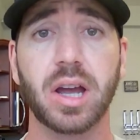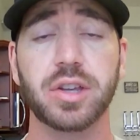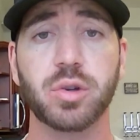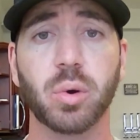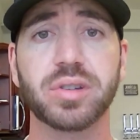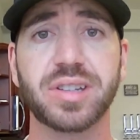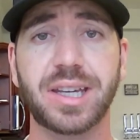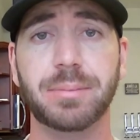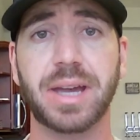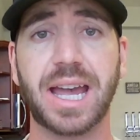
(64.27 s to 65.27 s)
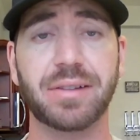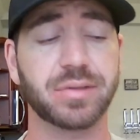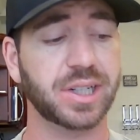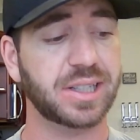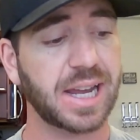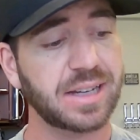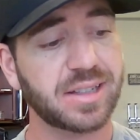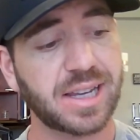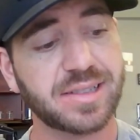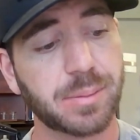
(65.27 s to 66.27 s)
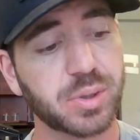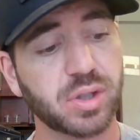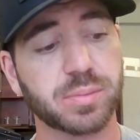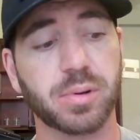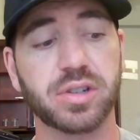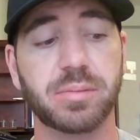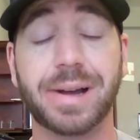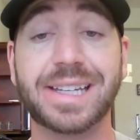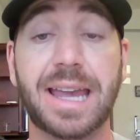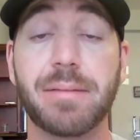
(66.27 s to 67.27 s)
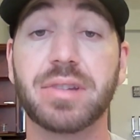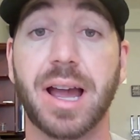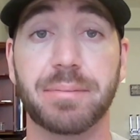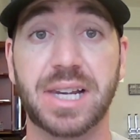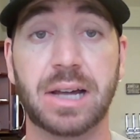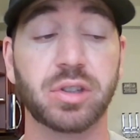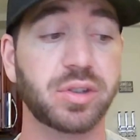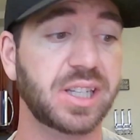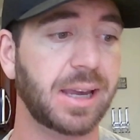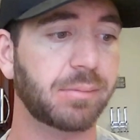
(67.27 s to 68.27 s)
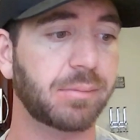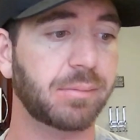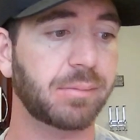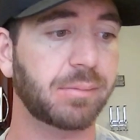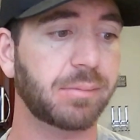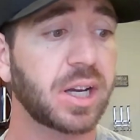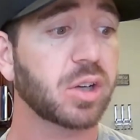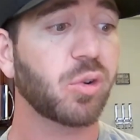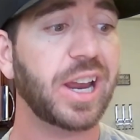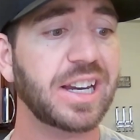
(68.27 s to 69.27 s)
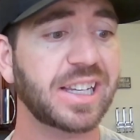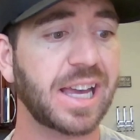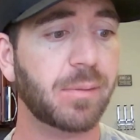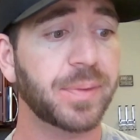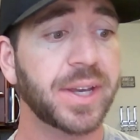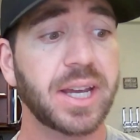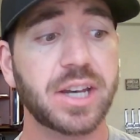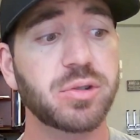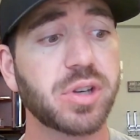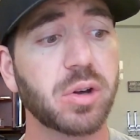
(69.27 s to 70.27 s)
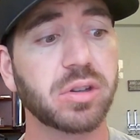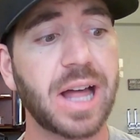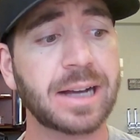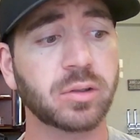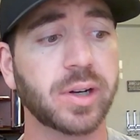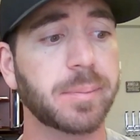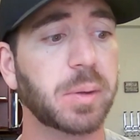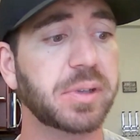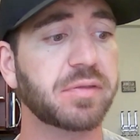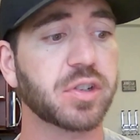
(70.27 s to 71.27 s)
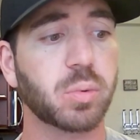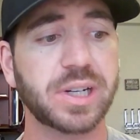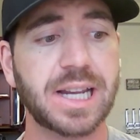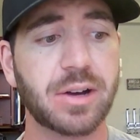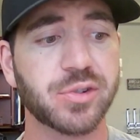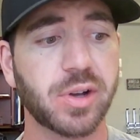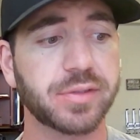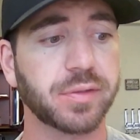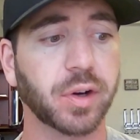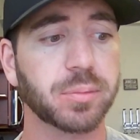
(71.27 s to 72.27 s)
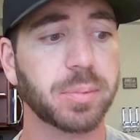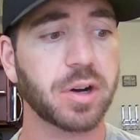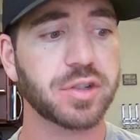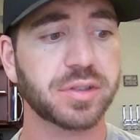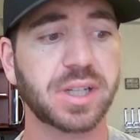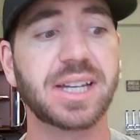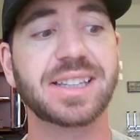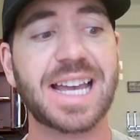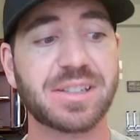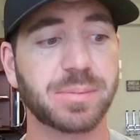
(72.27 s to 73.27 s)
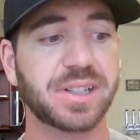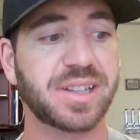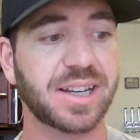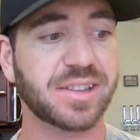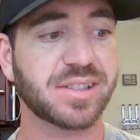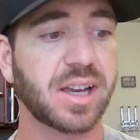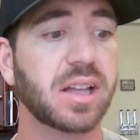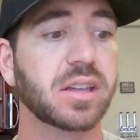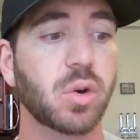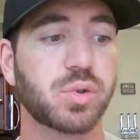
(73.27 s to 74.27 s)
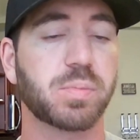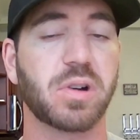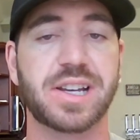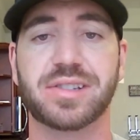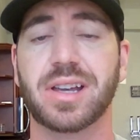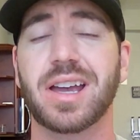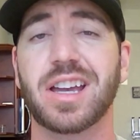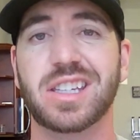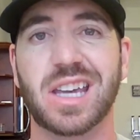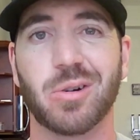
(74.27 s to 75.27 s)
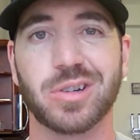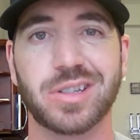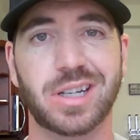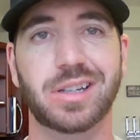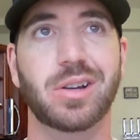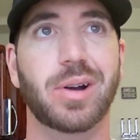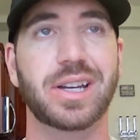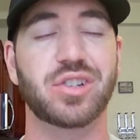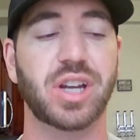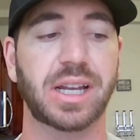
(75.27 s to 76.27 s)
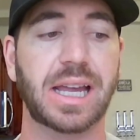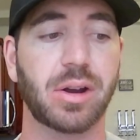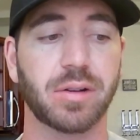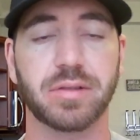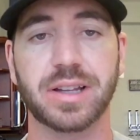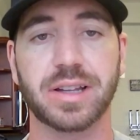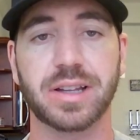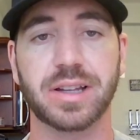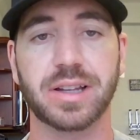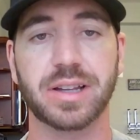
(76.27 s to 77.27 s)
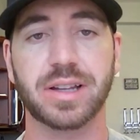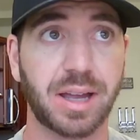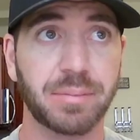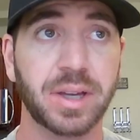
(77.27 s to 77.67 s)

your team every day. Today's episode is brought to you by Game Time. Download the Game Time app, create an account, and use code LOCKEDONMLB for $20 off your first purchase. Last minute tickets, lowest price guaranteed. Go ahead and check out our friends at Game Time.